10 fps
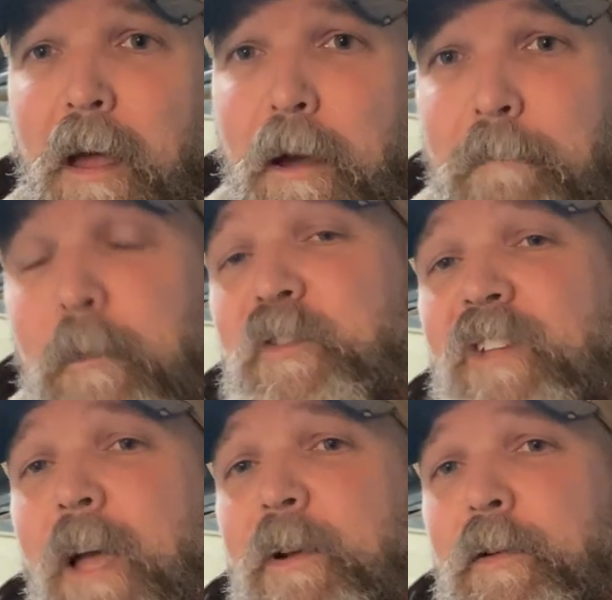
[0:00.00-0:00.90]
First
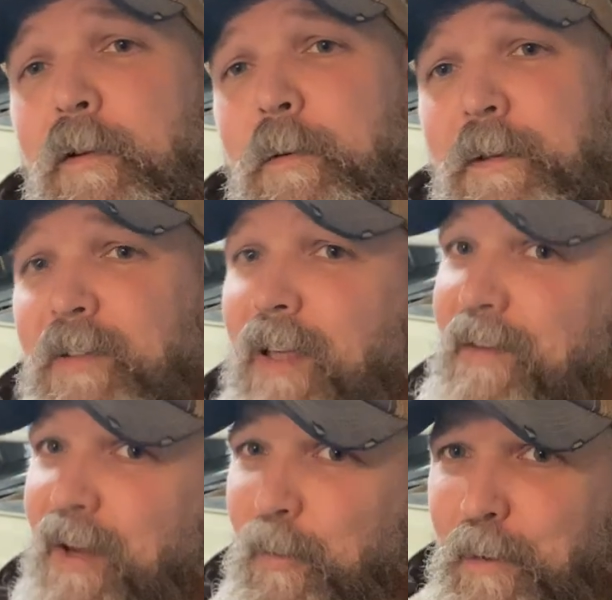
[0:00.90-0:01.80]
thing I'm going to do is
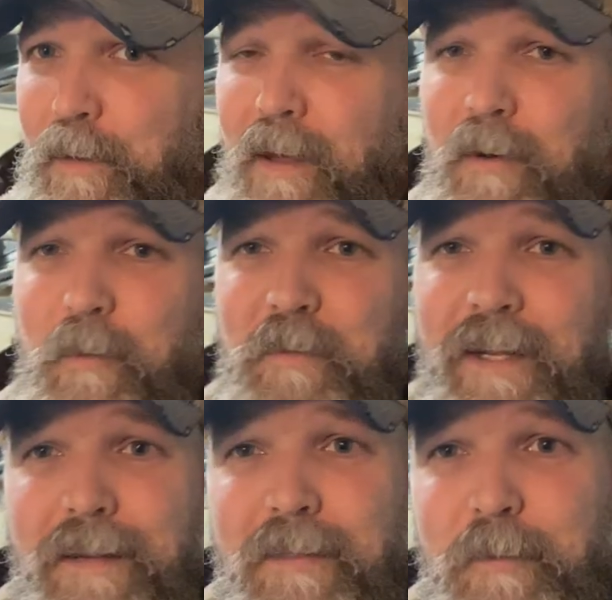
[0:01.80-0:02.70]
get rid of that old
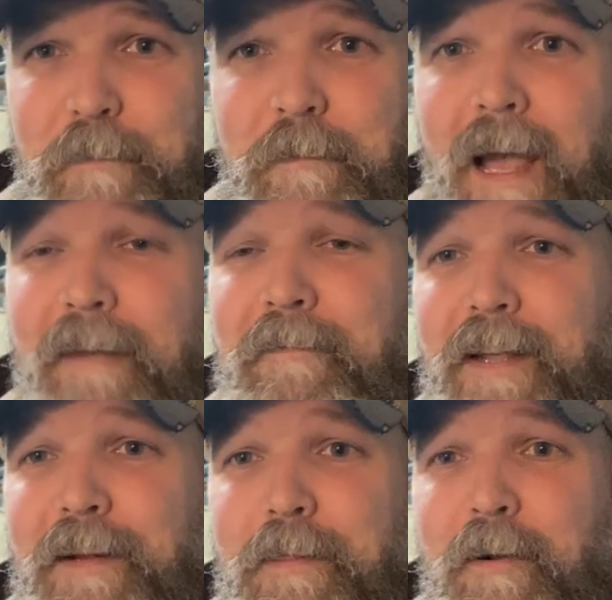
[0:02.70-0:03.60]
Dana 35 and
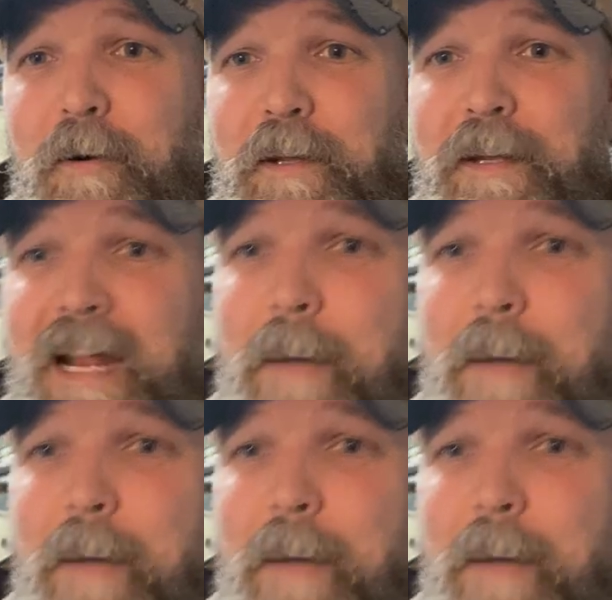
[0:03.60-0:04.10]
Dana 30, and I'm